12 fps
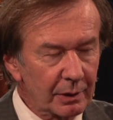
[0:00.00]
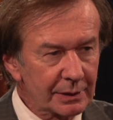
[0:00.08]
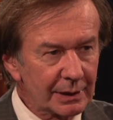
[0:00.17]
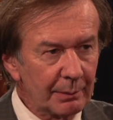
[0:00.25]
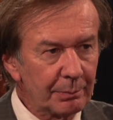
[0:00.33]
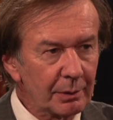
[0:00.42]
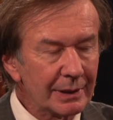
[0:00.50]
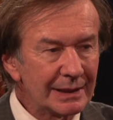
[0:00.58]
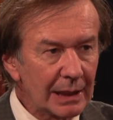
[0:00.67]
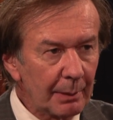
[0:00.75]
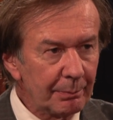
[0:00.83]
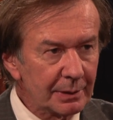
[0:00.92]
For example,
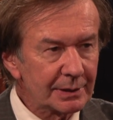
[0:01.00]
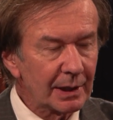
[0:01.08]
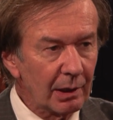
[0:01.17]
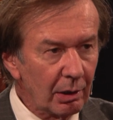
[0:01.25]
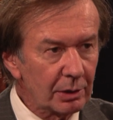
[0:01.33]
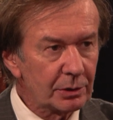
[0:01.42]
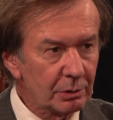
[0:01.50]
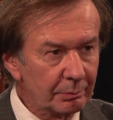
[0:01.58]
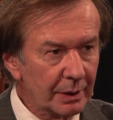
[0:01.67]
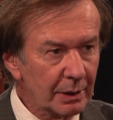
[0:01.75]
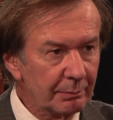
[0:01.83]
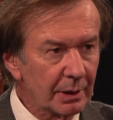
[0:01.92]
it happens a lot to
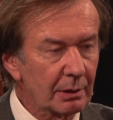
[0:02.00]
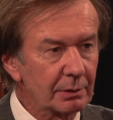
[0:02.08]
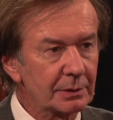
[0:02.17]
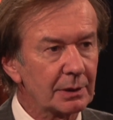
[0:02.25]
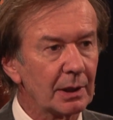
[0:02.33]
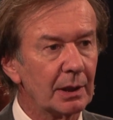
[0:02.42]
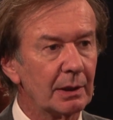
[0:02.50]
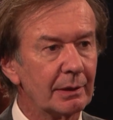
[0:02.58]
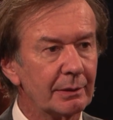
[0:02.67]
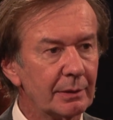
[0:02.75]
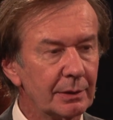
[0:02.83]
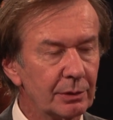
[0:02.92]
me because
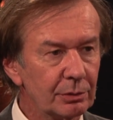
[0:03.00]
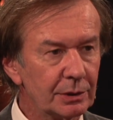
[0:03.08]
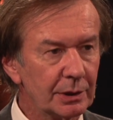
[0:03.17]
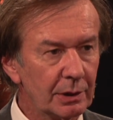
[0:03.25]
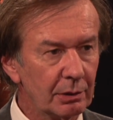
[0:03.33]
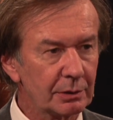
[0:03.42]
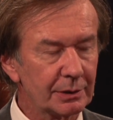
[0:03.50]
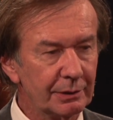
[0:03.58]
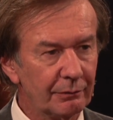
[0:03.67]
usually those